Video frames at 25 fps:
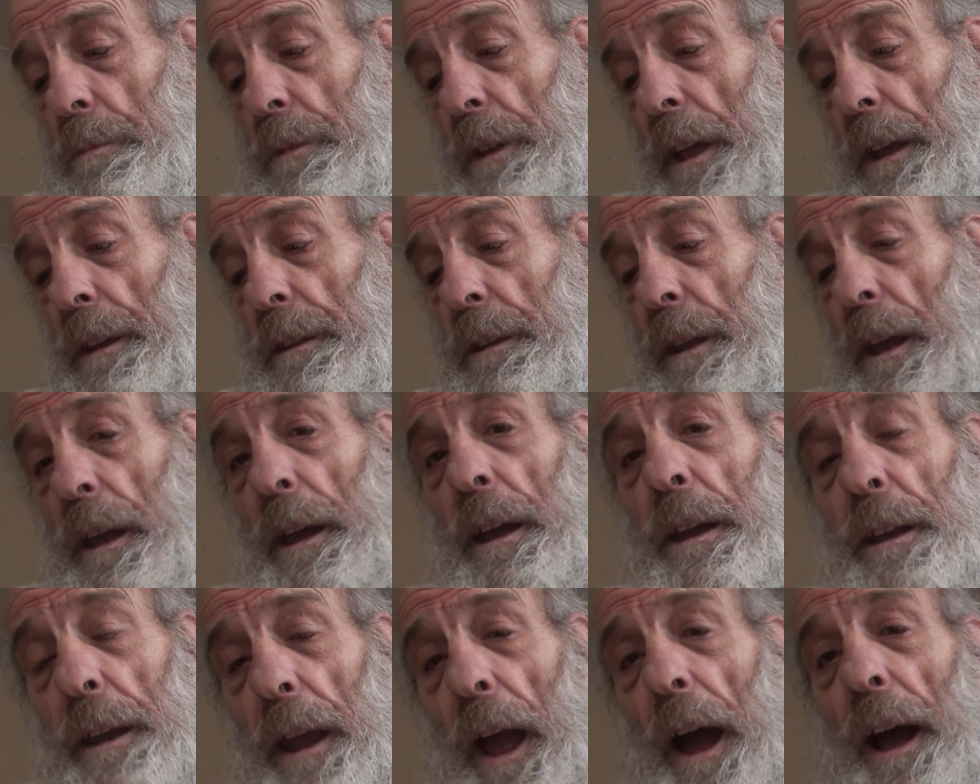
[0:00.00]
that,
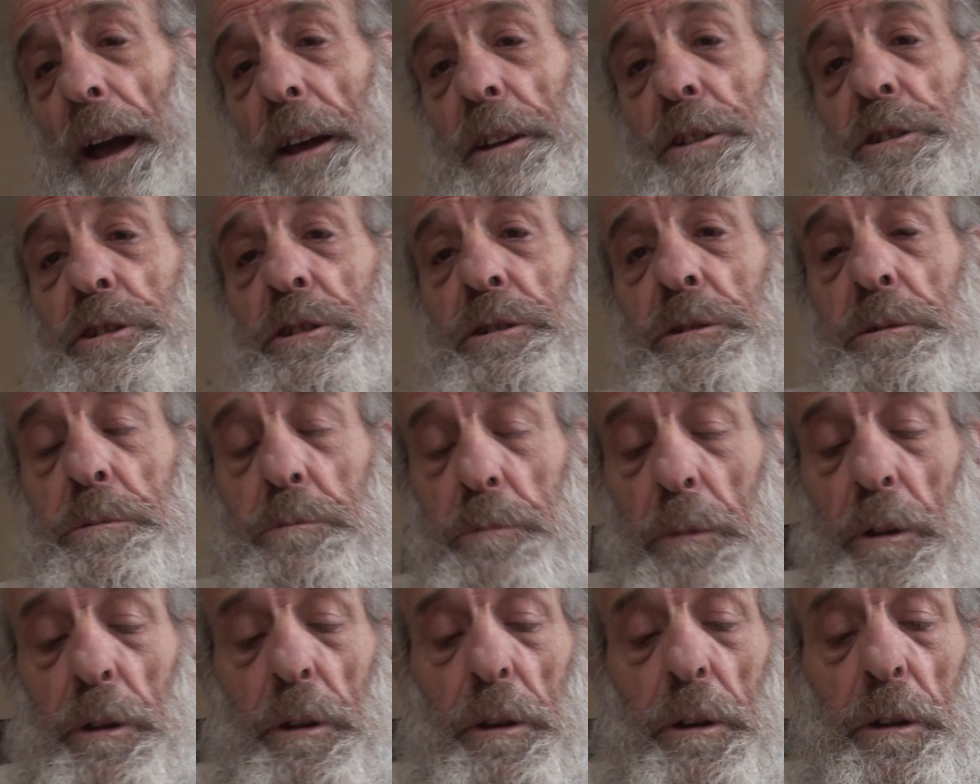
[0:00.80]
hey guys,
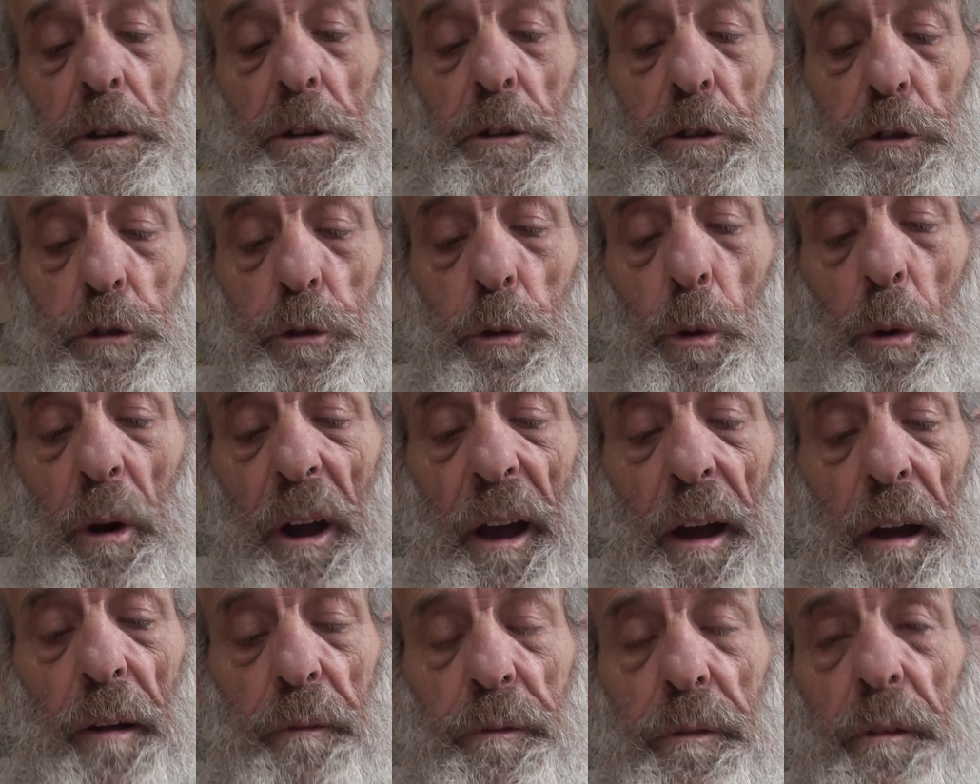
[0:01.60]
uh, you
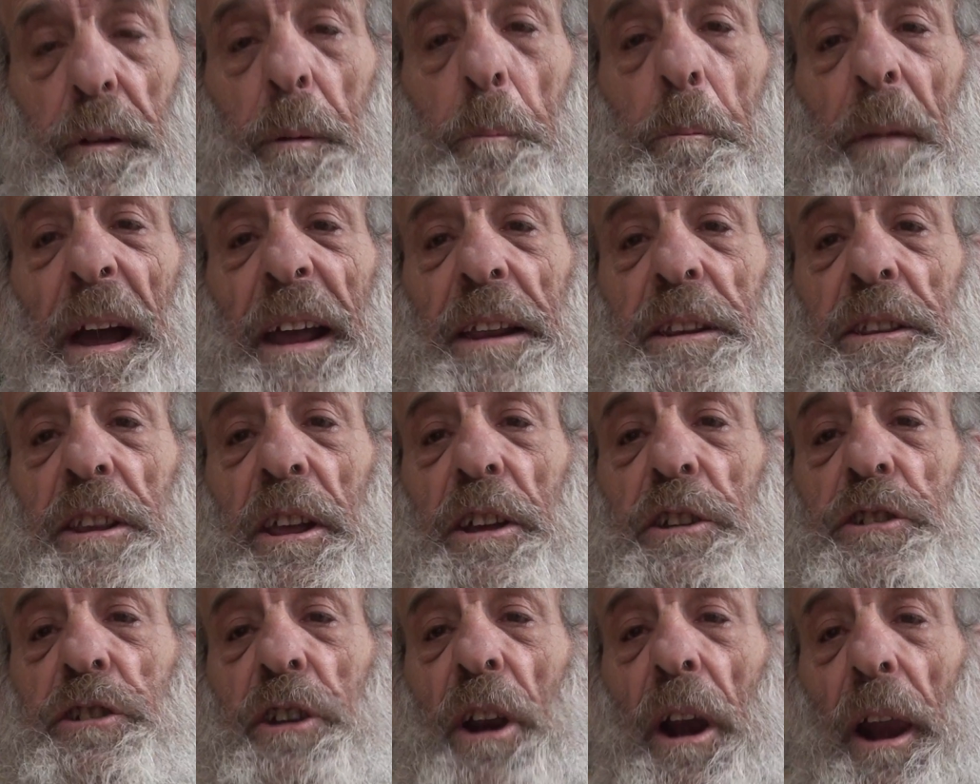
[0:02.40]
have made
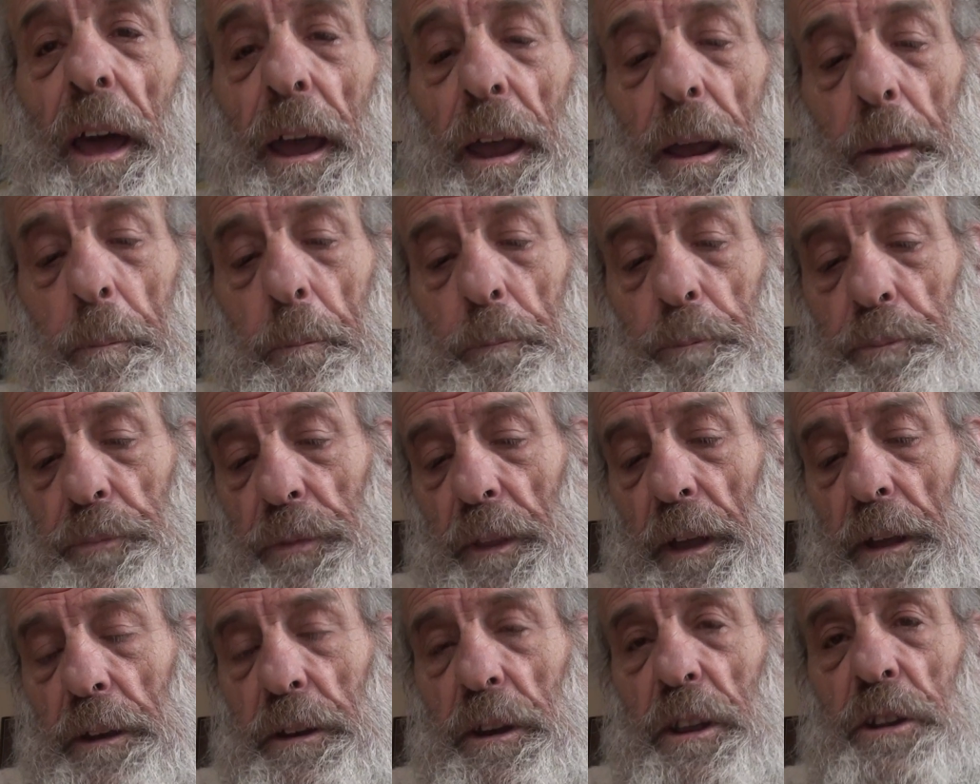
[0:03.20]
this claim
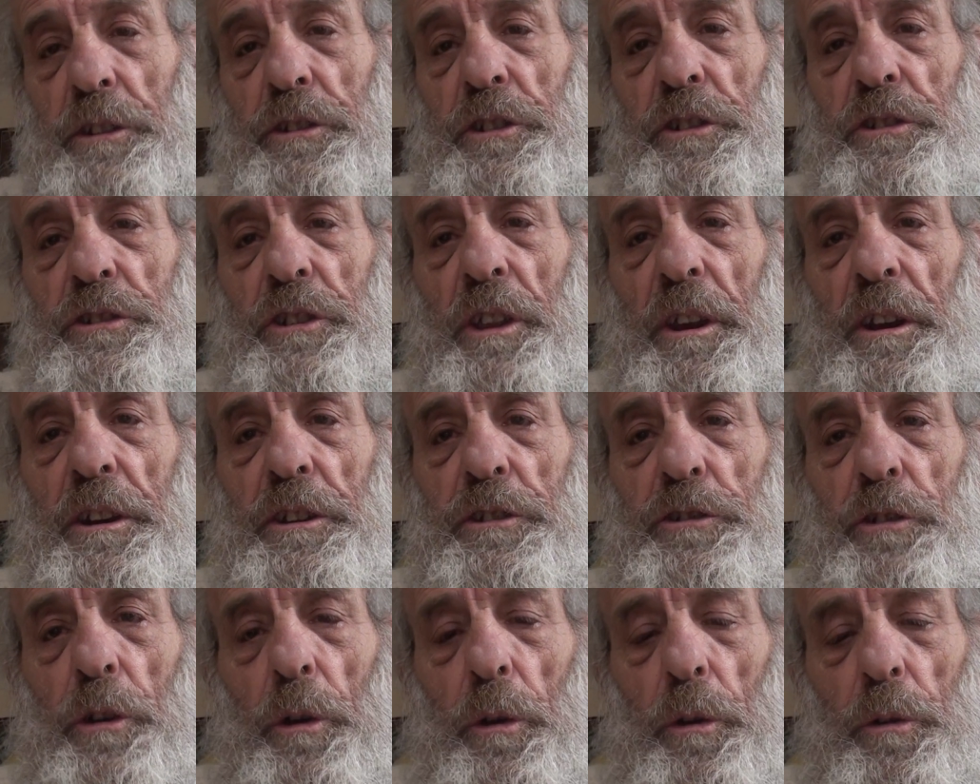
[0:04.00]
and this is the
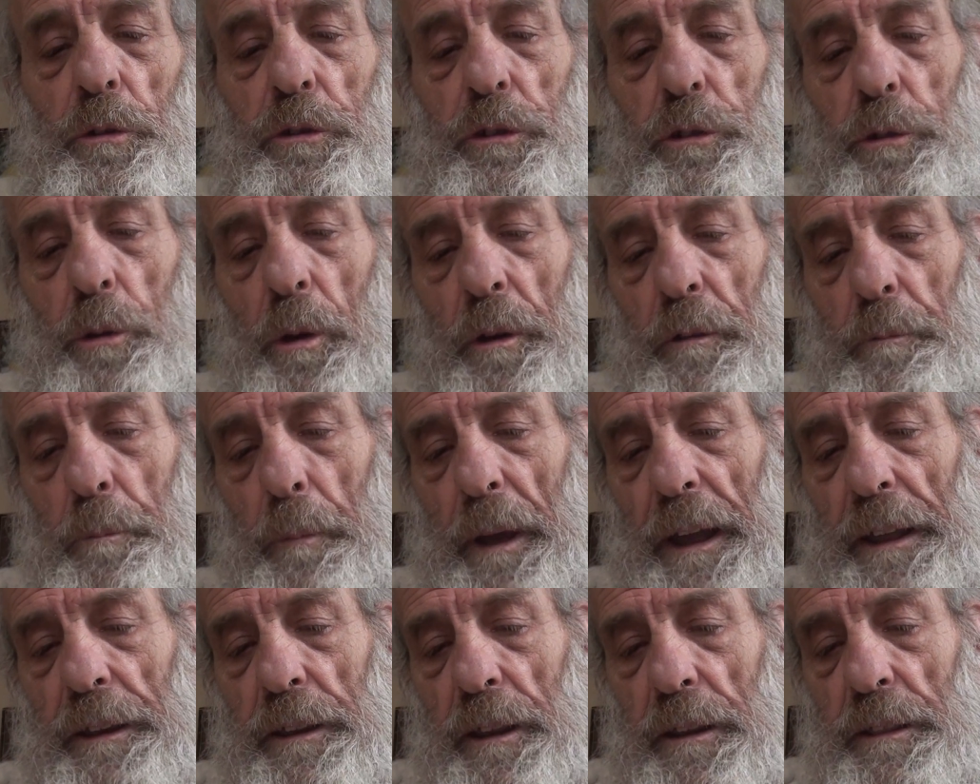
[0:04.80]
result. You have
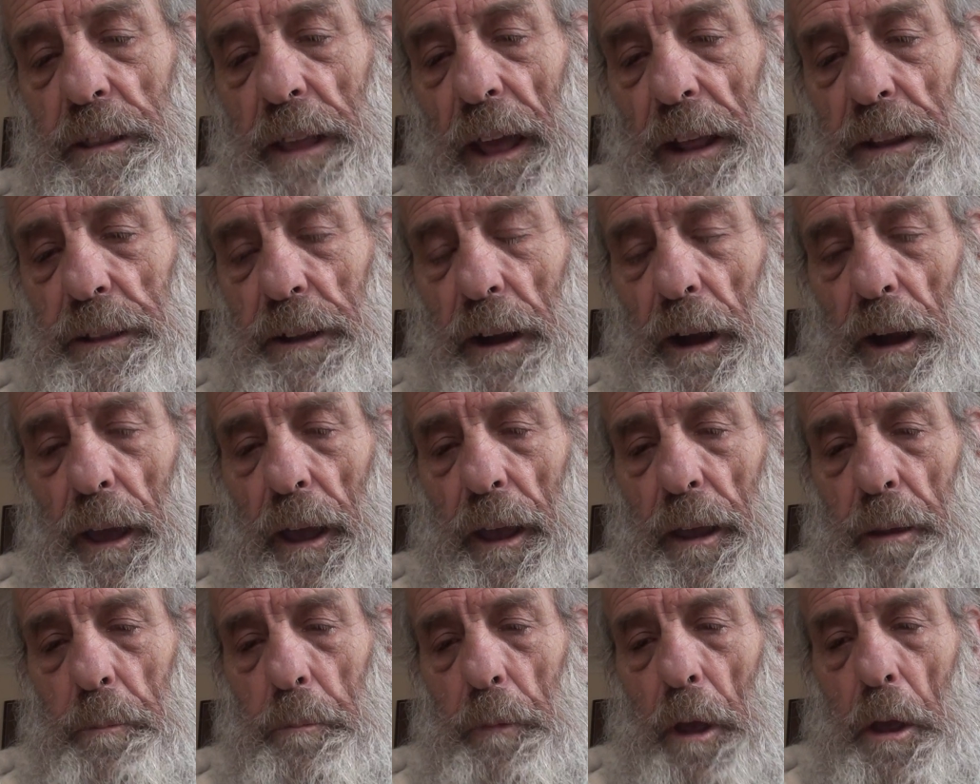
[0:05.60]
made that
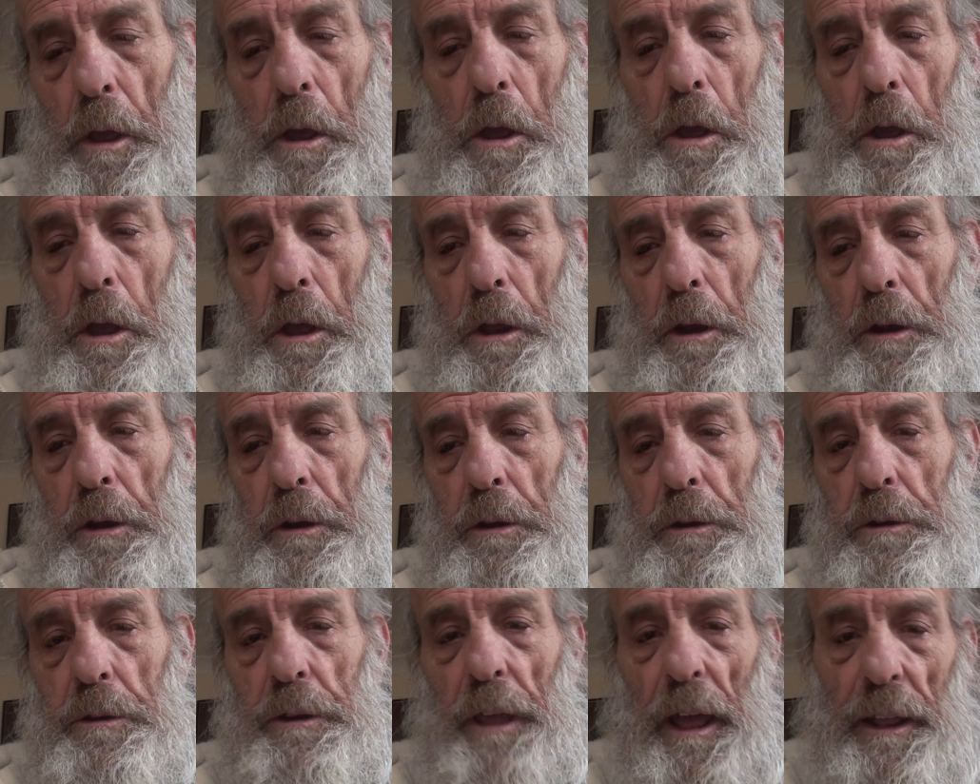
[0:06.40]
claim
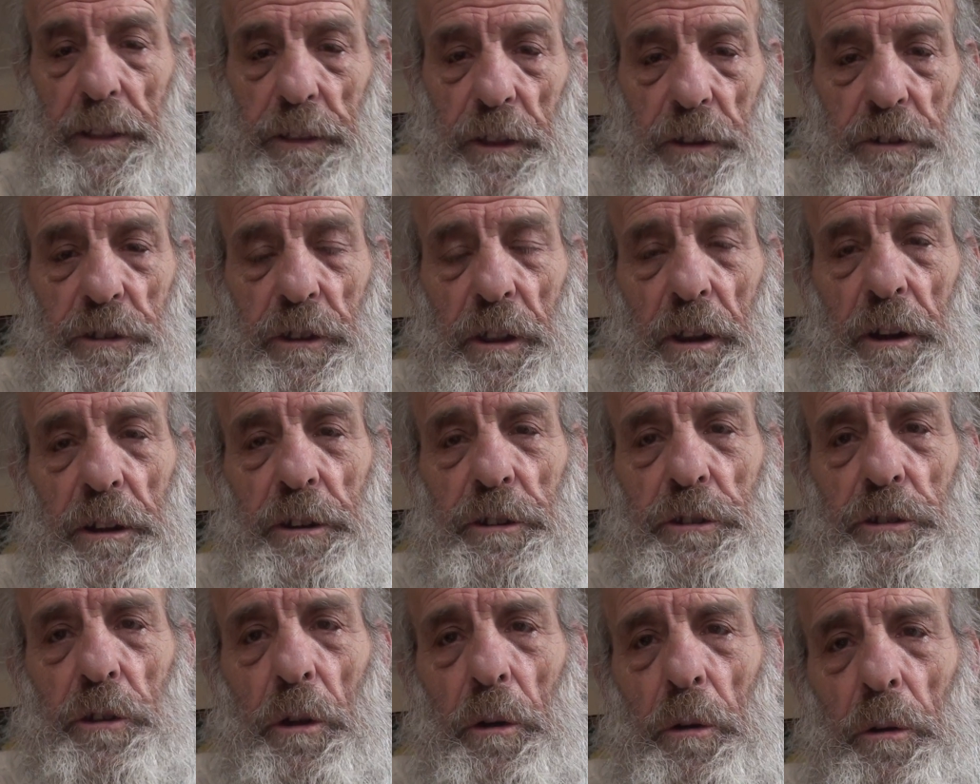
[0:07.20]
and that is the
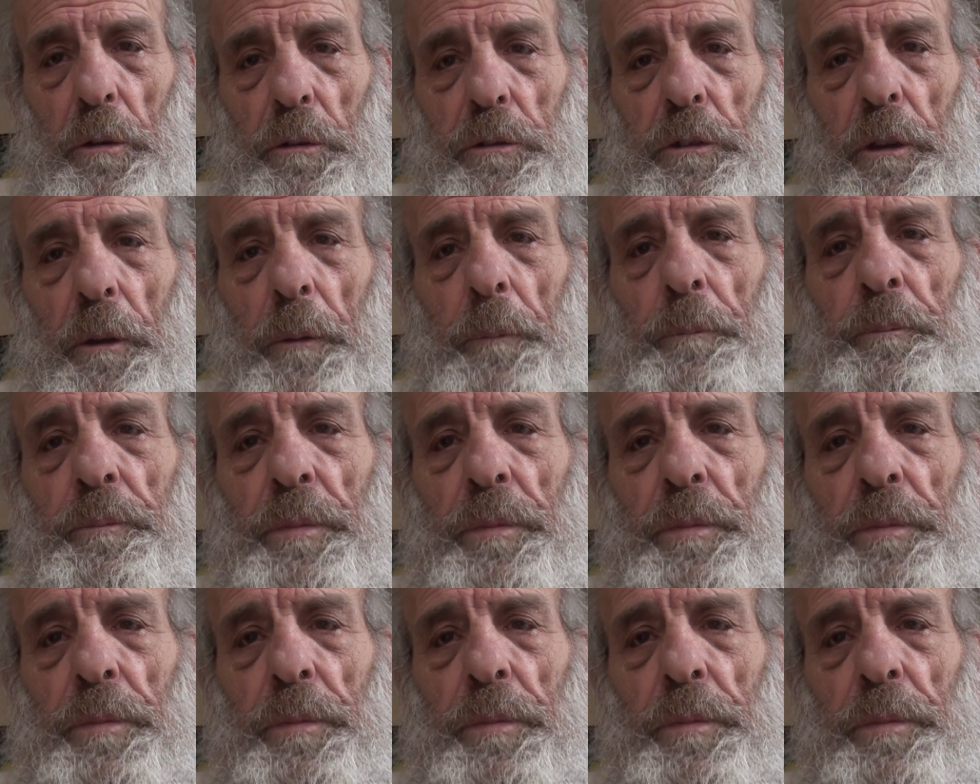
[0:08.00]
result.